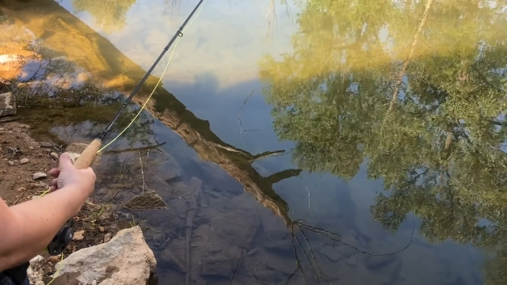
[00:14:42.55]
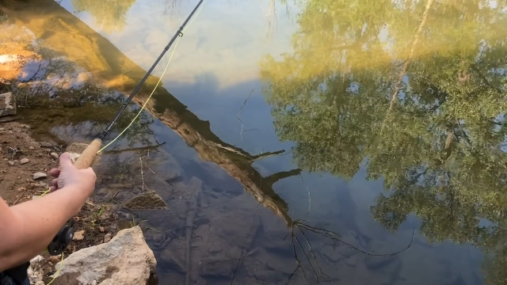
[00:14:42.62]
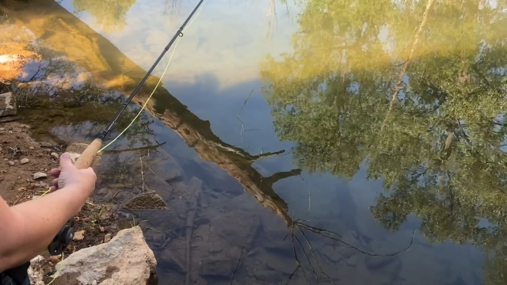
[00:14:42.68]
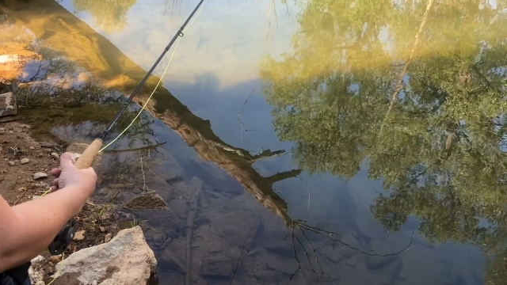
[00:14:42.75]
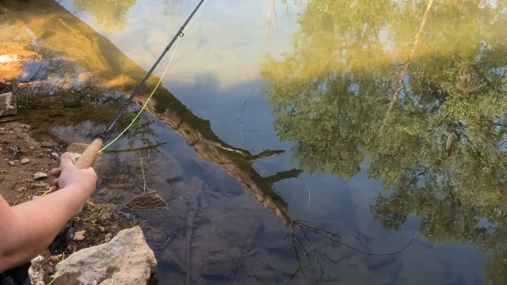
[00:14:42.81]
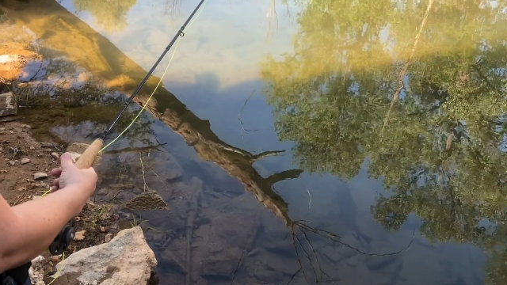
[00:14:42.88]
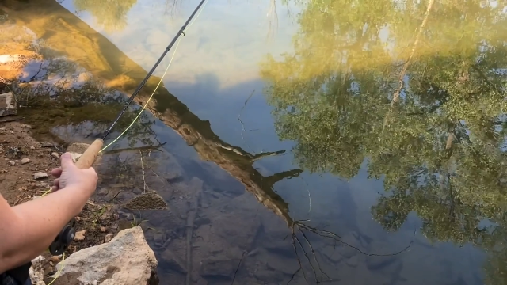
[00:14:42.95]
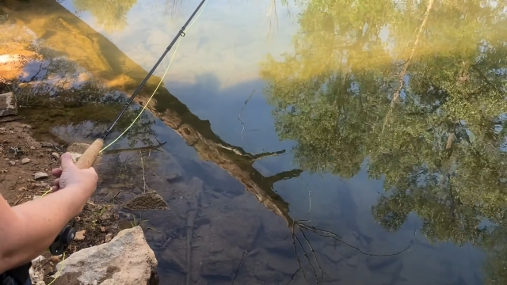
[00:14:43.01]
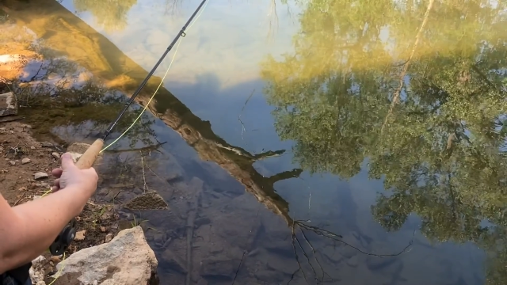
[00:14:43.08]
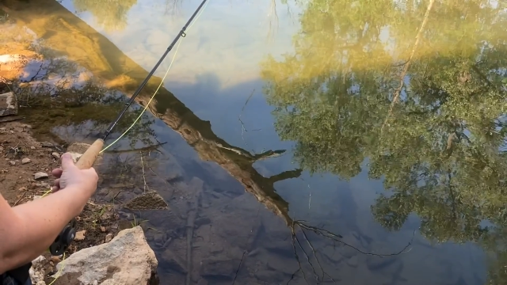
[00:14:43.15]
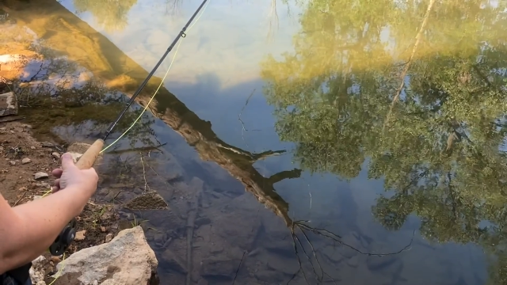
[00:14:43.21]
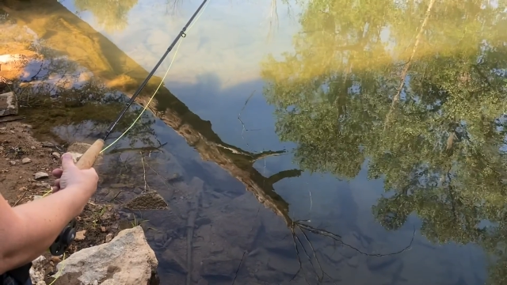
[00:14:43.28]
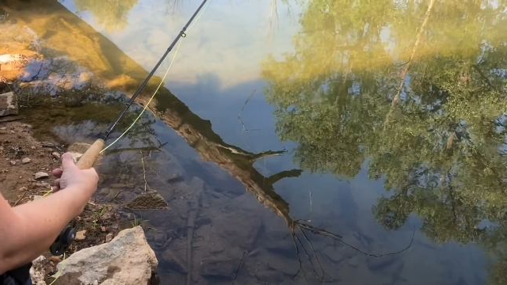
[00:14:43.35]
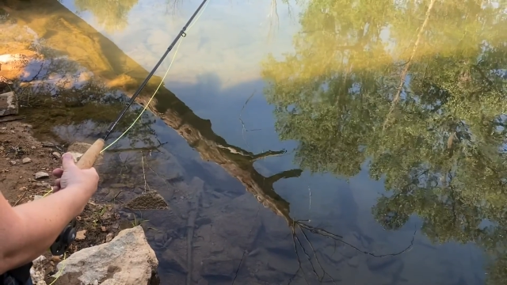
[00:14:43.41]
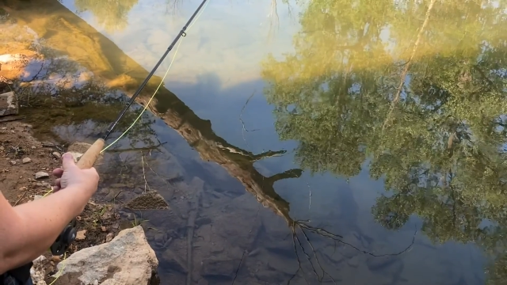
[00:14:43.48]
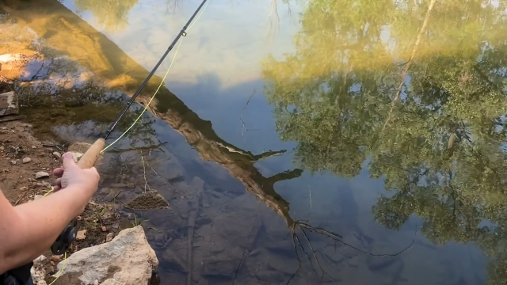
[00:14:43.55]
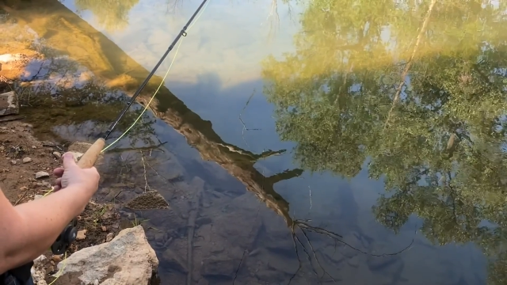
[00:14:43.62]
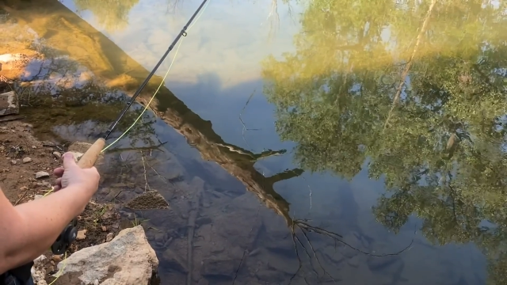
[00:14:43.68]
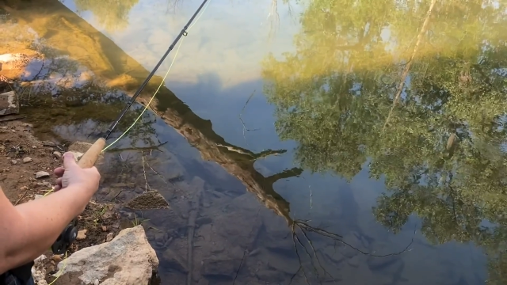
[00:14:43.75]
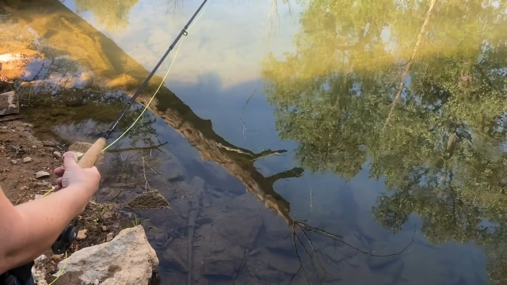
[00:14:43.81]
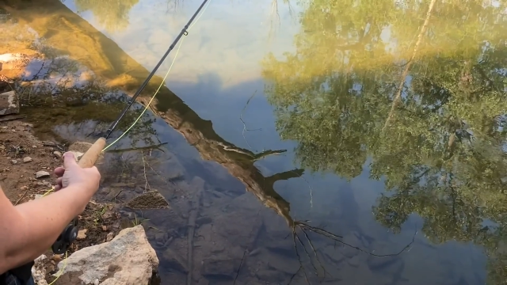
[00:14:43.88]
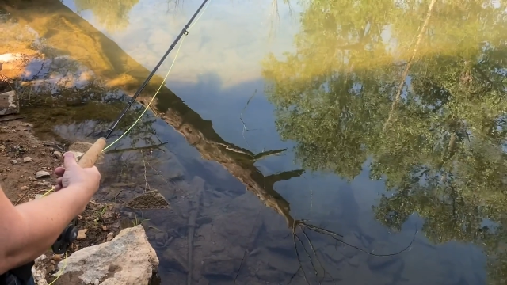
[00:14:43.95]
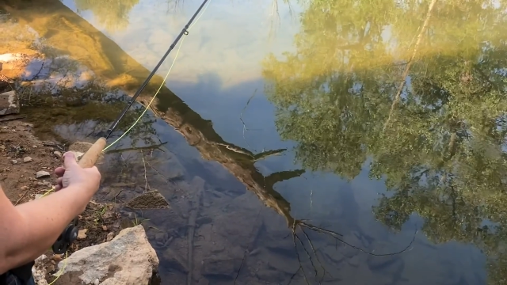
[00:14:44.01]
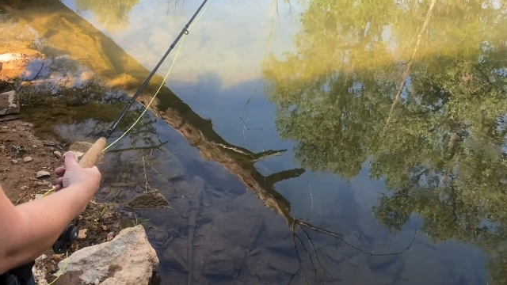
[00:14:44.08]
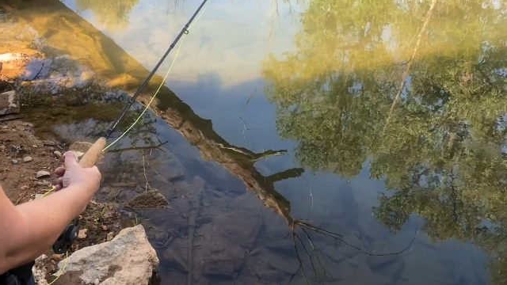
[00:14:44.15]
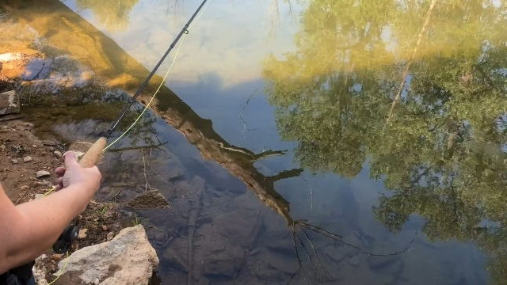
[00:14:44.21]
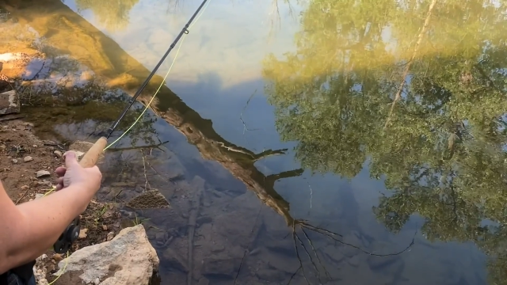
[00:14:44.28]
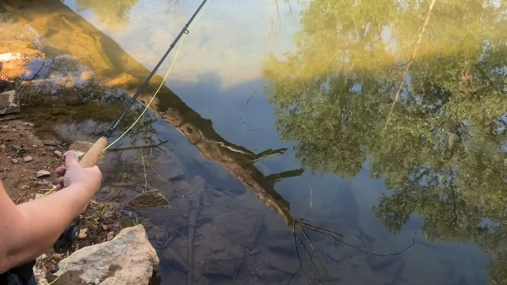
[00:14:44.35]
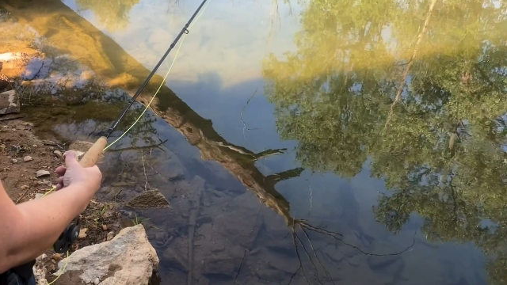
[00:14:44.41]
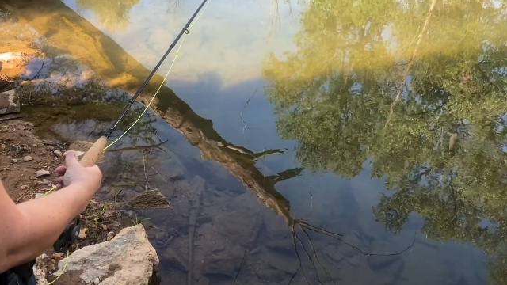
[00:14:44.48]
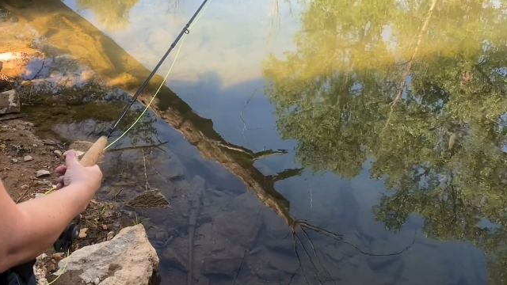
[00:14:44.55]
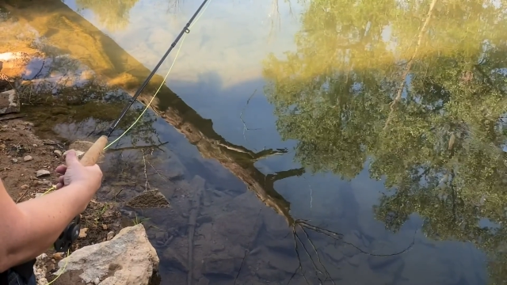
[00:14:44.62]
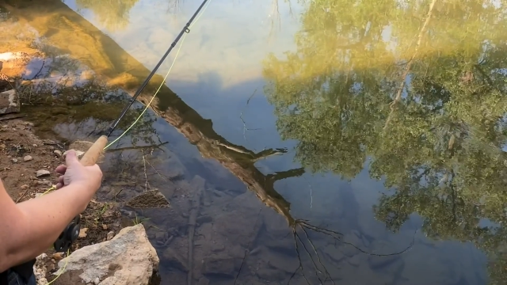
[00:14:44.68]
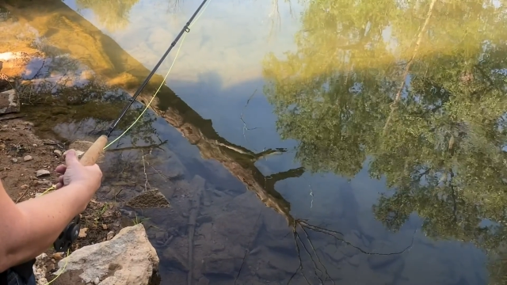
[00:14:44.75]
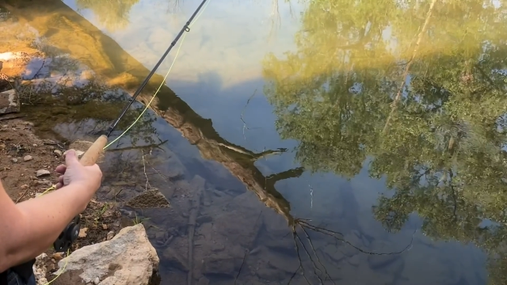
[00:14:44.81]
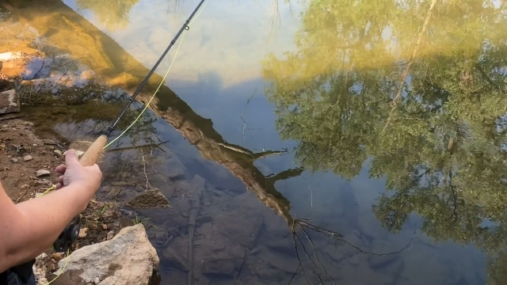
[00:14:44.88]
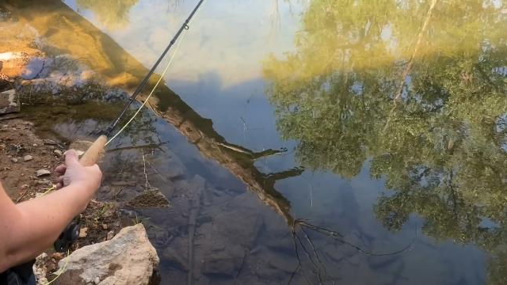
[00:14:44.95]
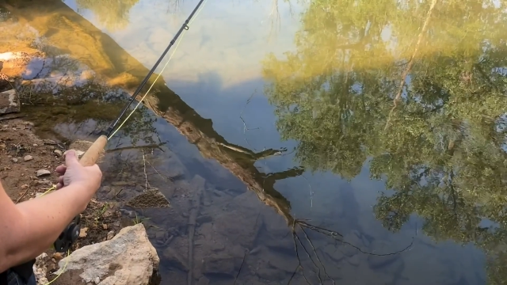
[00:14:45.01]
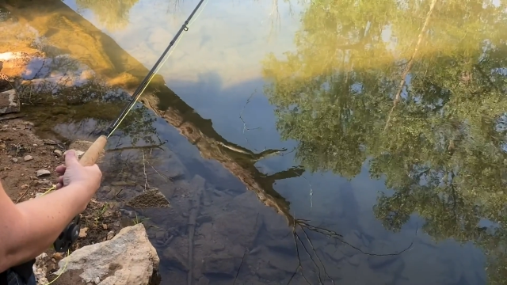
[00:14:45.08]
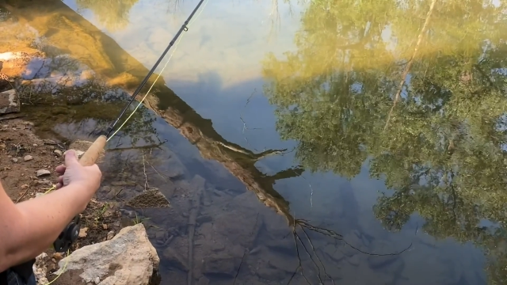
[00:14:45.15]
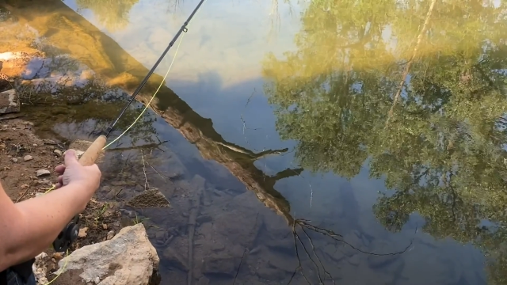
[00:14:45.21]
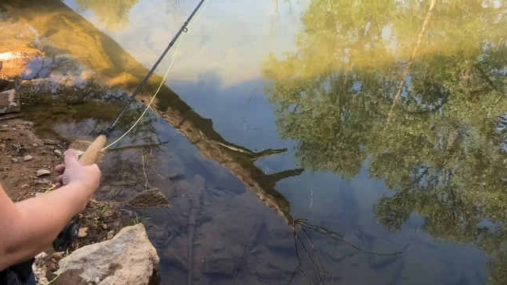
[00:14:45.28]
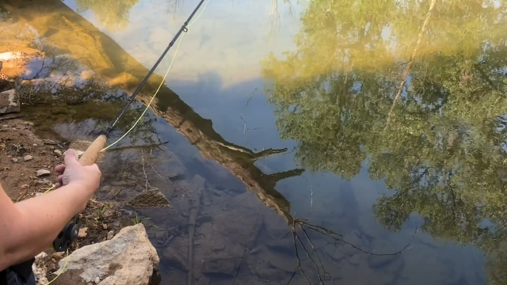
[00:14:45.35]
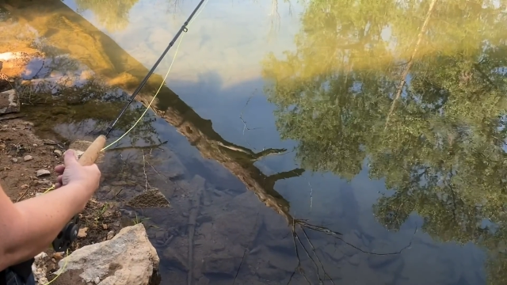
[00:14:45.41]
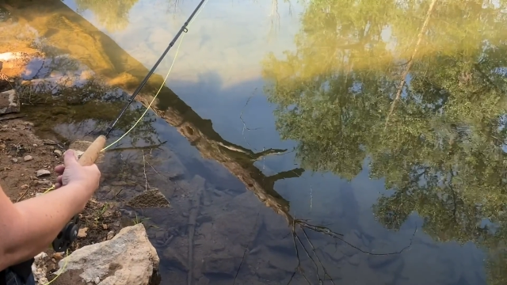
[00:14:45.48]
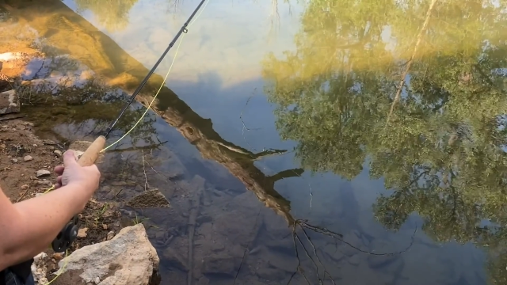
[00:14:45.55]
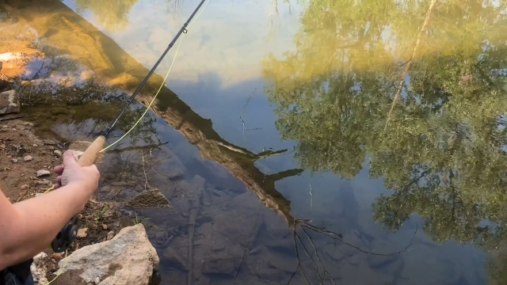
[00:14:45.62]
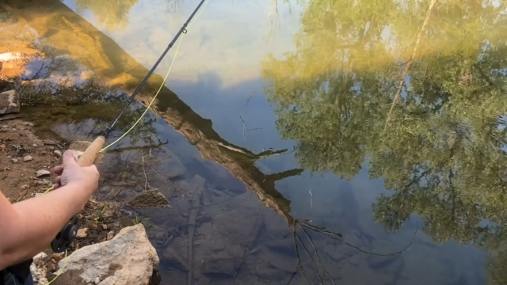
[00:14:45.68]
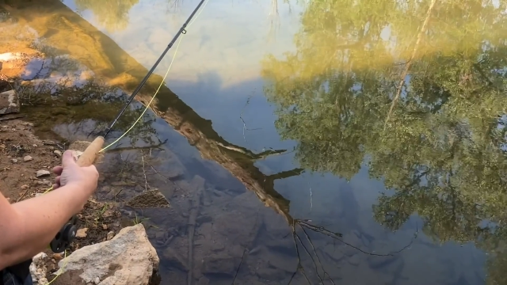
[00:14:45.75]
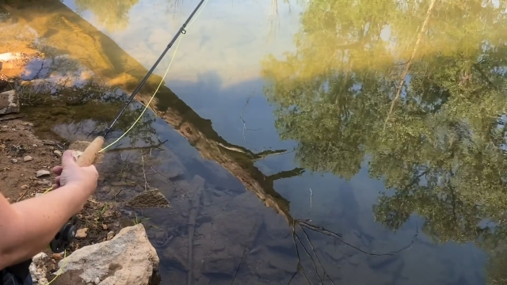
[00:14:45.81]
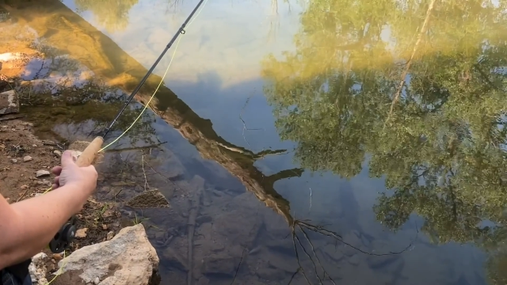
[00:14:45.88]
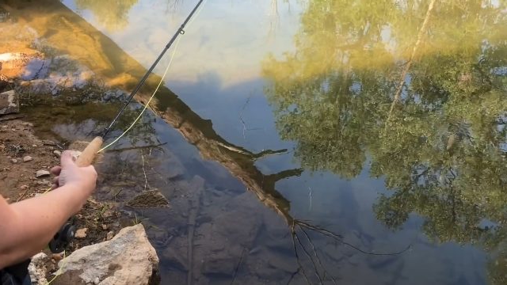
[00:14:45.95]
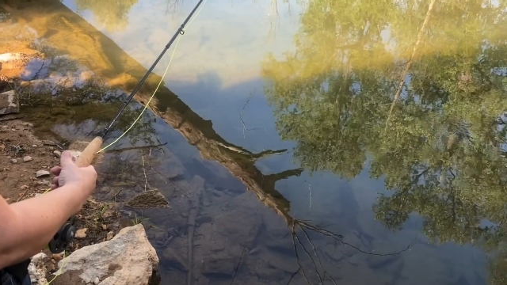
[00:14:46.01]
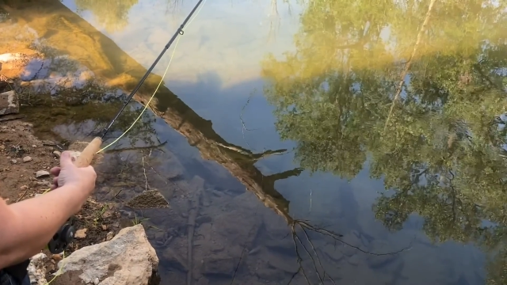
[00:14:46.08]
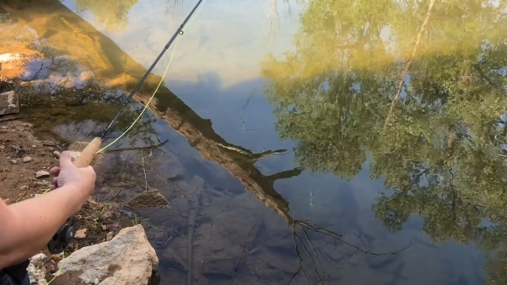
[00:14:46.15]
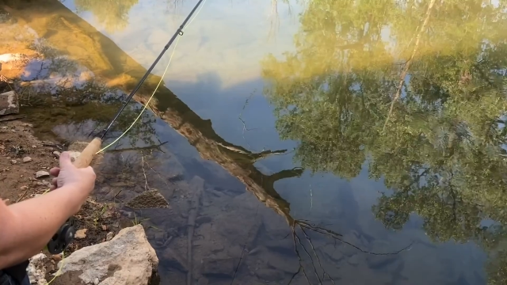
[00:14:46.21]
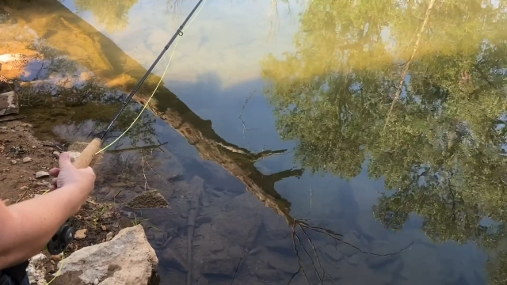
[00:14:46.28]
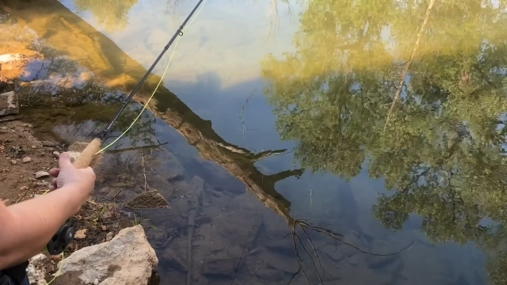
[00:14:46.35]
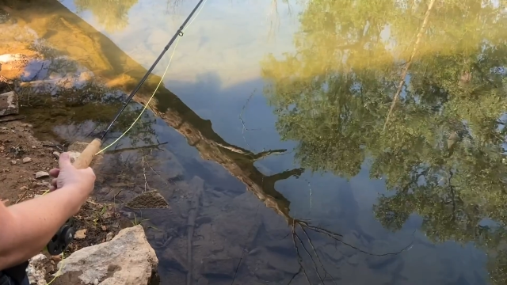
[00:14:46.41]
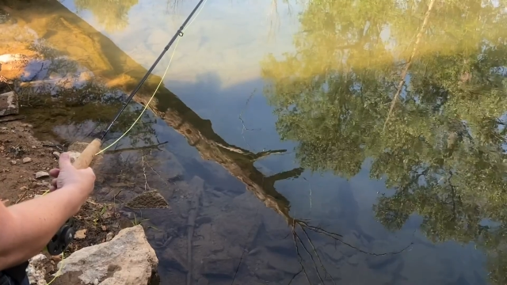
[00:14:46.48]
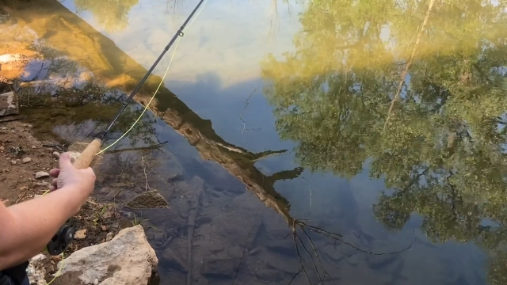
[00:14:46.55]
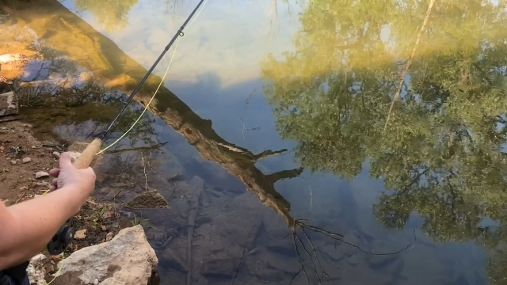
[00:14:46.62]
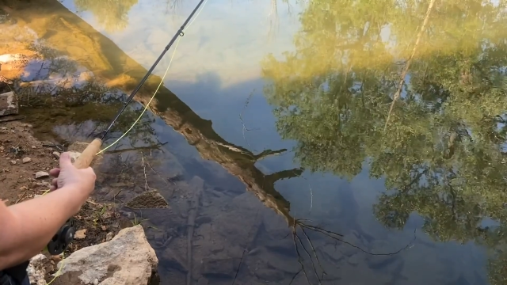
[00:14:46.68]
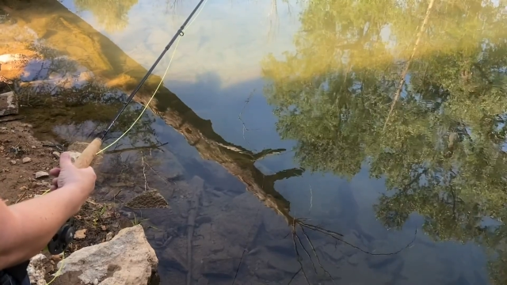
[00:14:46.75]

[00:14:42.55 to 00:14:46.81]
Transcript: Nobody's mouth can be seen.